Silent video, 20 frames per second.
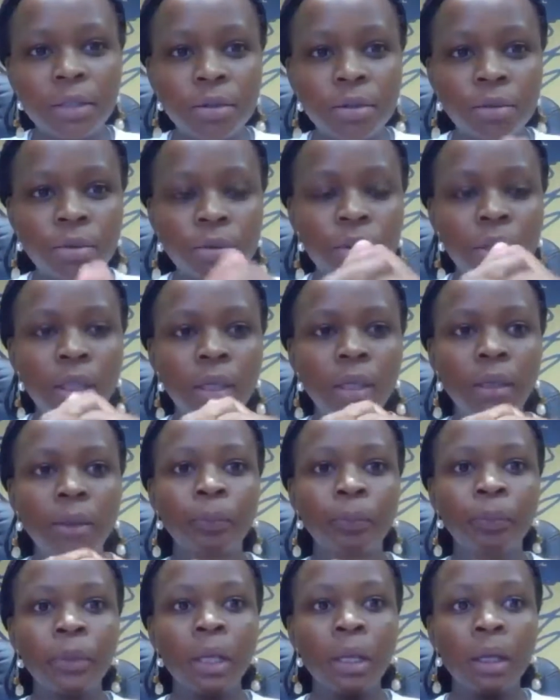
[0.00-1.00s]
to
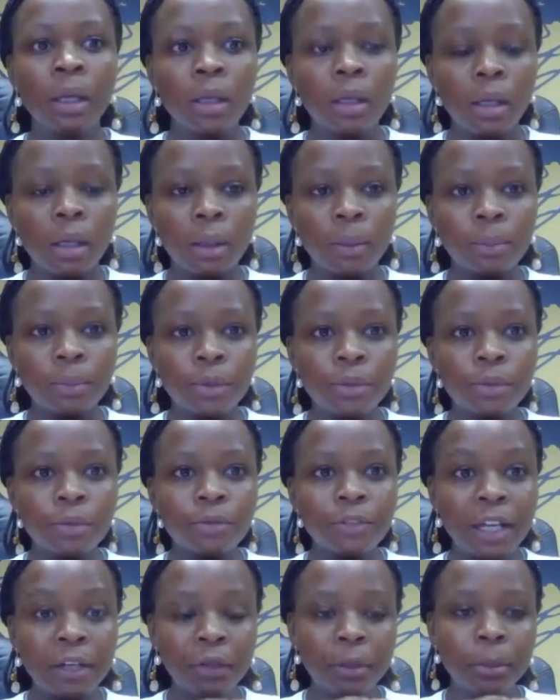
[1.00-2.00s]
the to
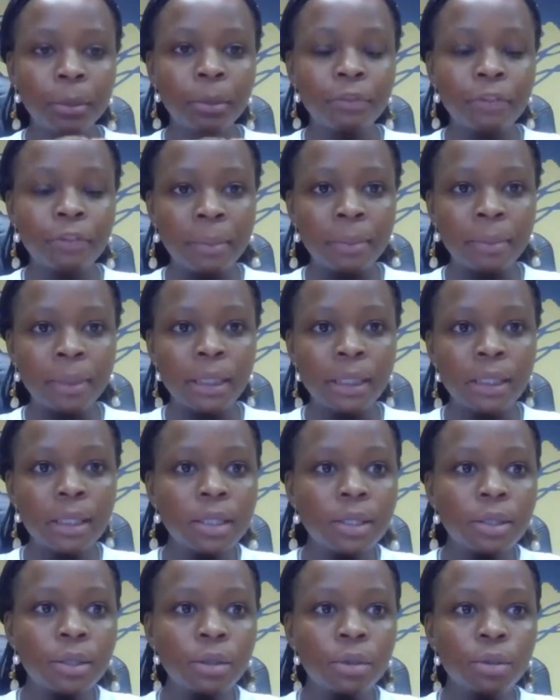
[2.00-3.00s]
vulnerable
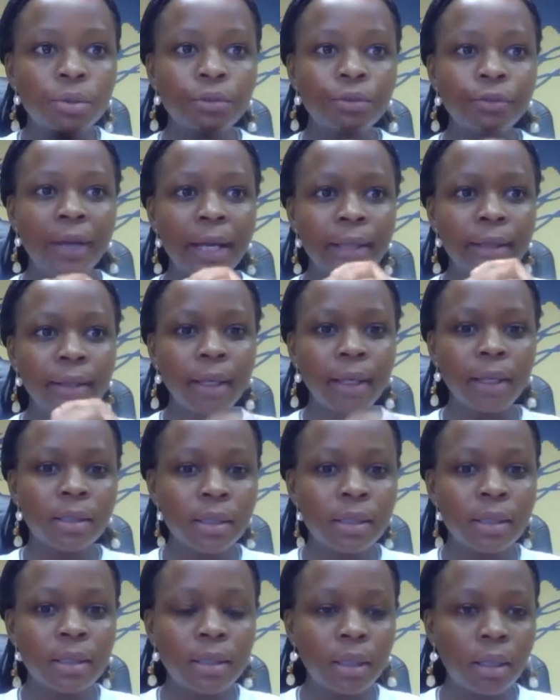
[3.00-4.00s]
families, do you find that
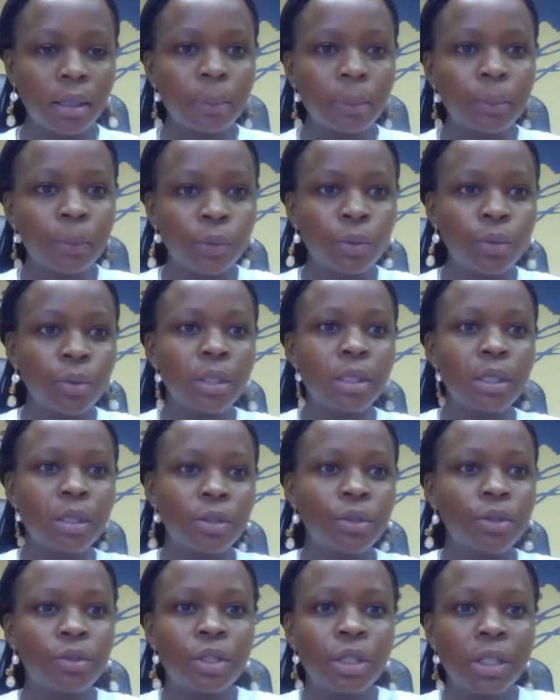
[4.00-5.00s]
it's good,
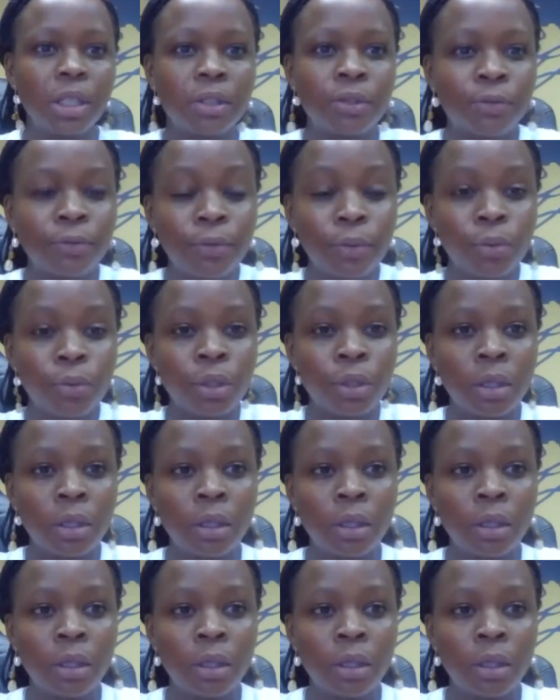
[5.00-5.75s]
nutritious food?